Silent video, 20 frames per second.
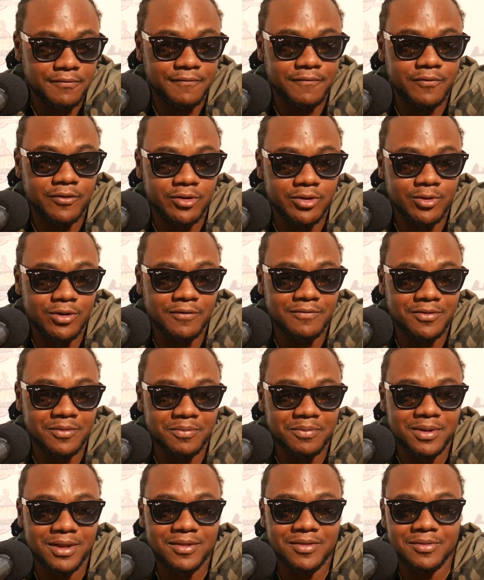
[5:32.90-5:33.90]
Before you have to
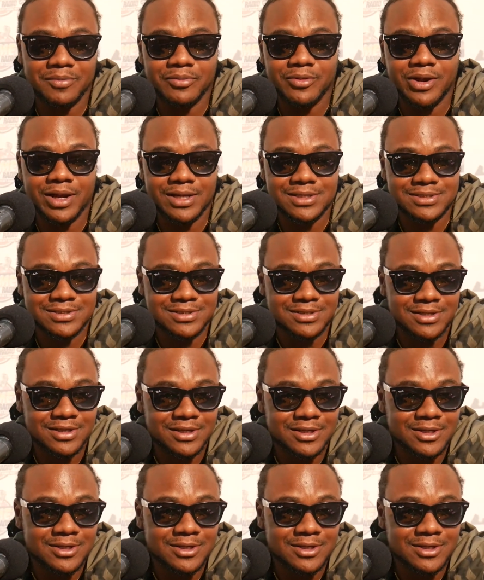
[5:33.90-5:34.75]
pay the price.